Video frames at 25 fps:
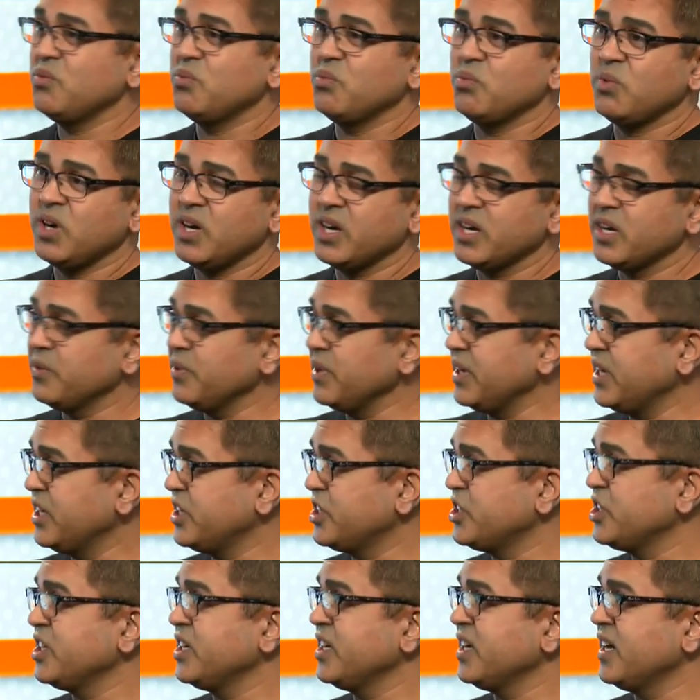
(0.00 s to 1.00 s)
watery,
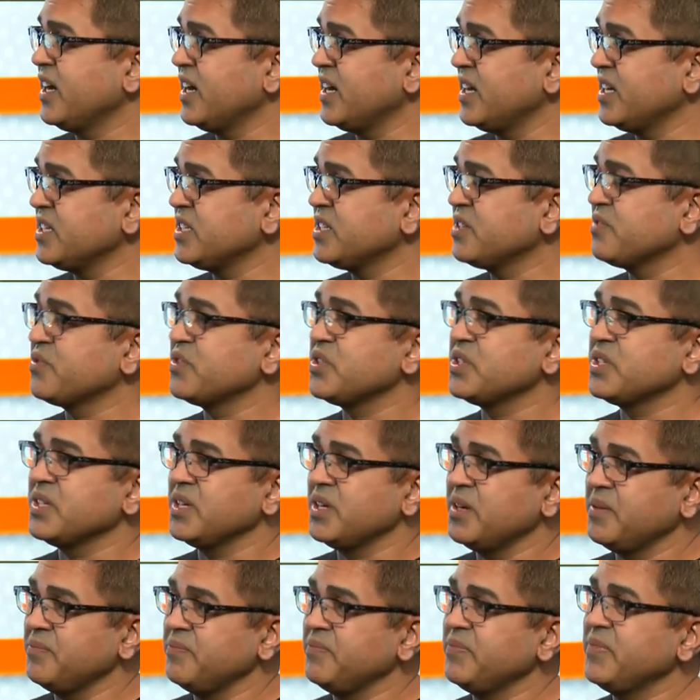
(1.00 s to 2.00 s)
itchy eyes for
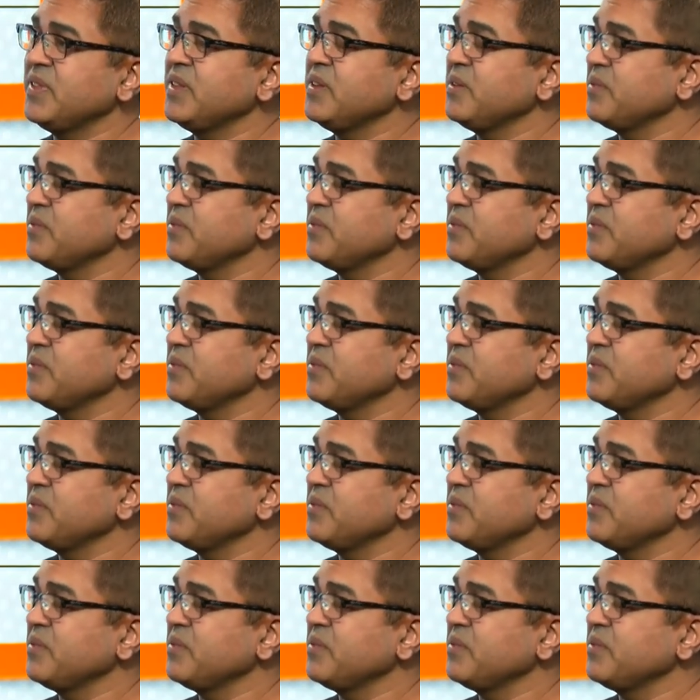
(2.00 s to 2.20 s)
some,